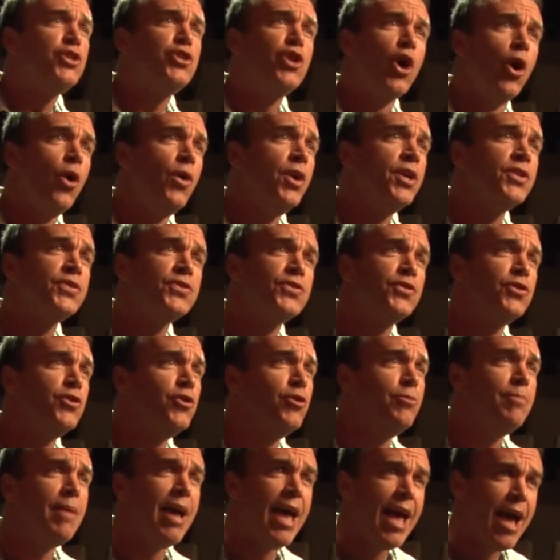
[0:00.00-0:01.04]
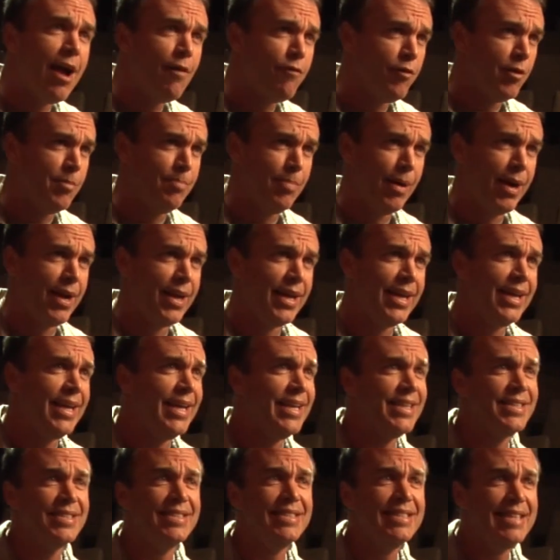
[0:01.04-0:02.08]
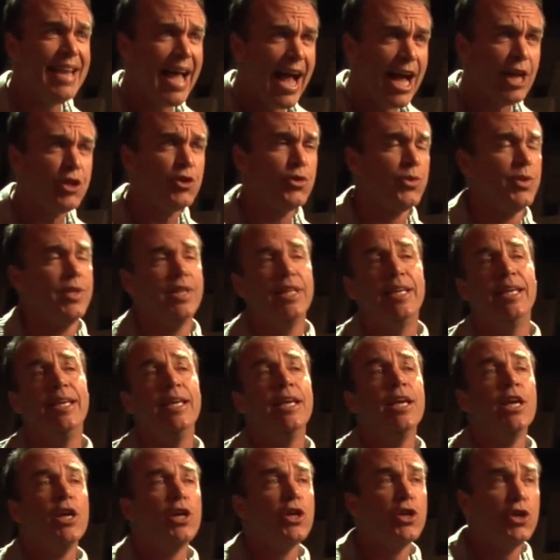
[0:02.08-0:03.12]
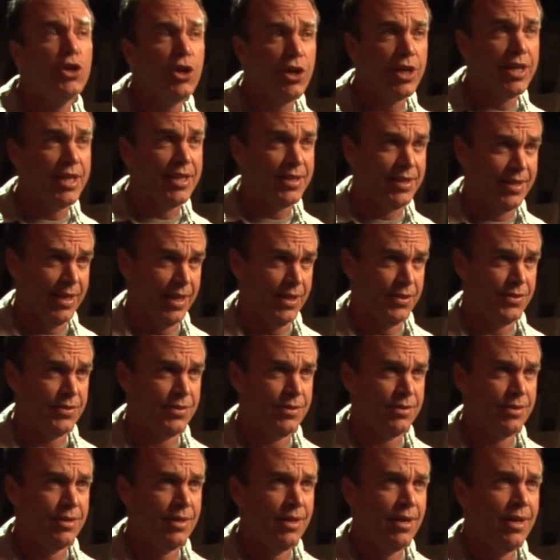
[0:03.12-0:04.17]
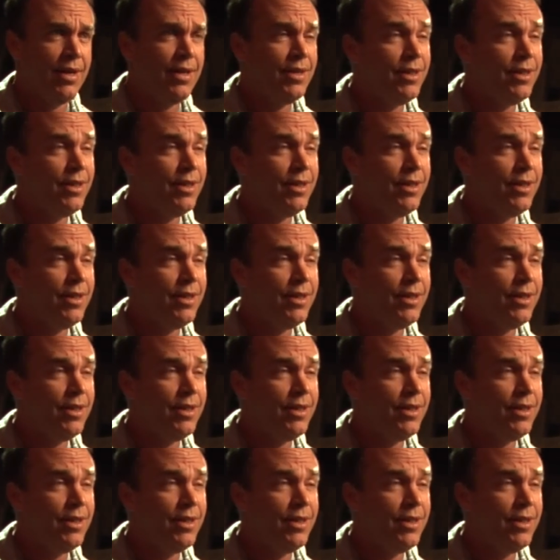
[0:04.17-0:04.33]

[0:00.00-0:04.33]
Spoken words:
don't assume everybody is naturally good at this.